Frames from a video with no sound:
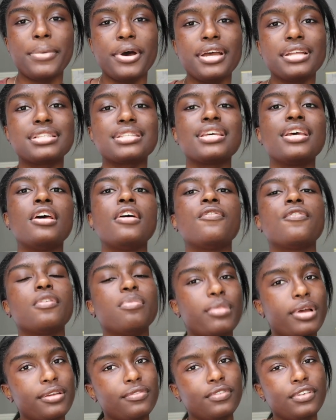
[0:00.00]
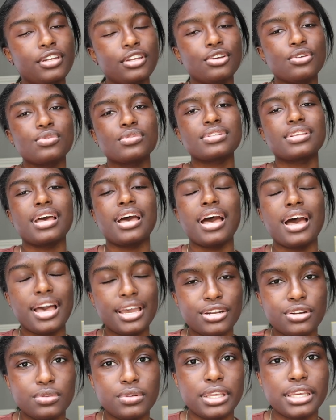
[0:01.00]
but for my videos,
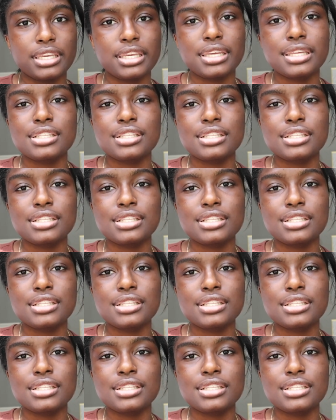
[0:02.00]
I don't like